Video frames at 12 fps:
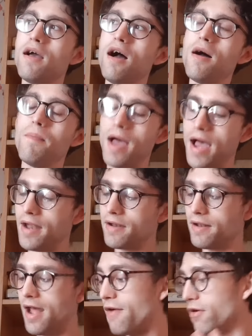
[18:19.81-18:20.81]

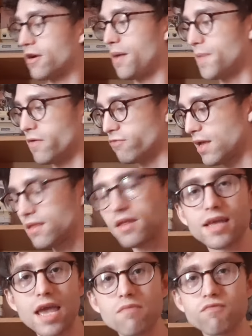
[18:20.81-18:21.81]
and there were a couple of
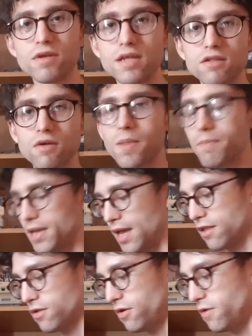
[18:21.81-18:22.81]
racing games released on the
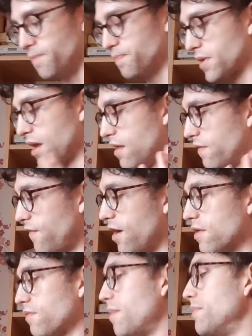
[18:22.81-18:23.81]
PS2.
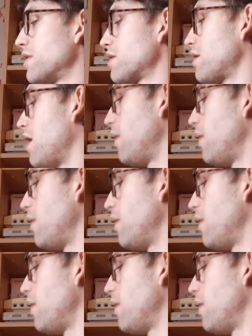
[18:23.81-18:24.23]
First one was Star